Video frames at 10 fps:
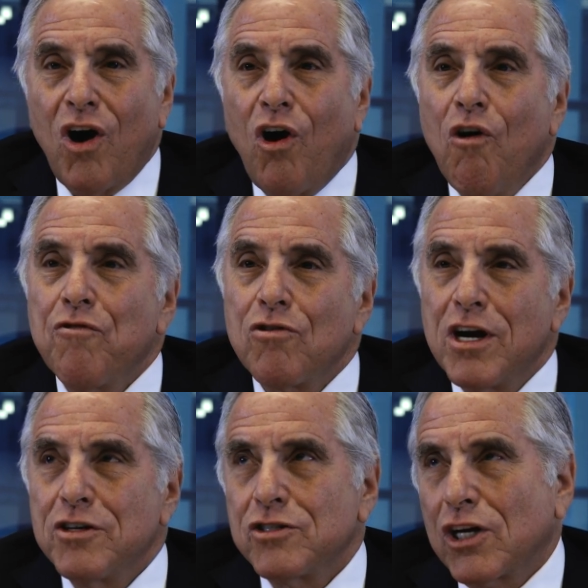
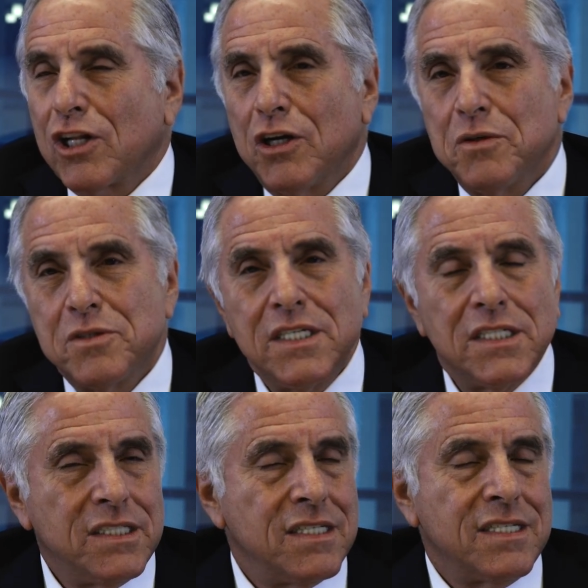over-under closed
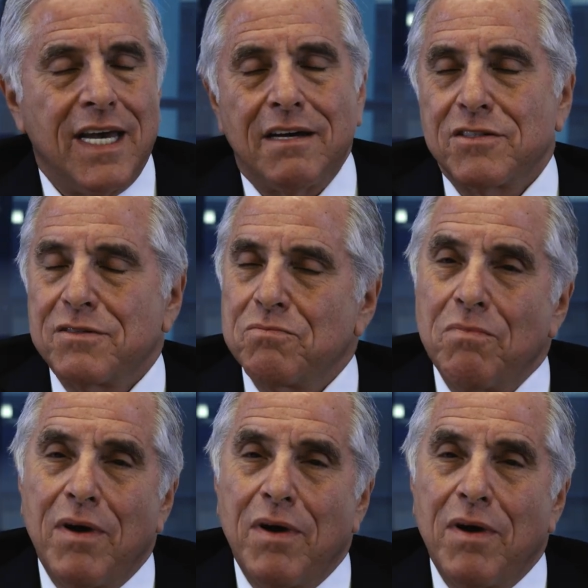deal discounts,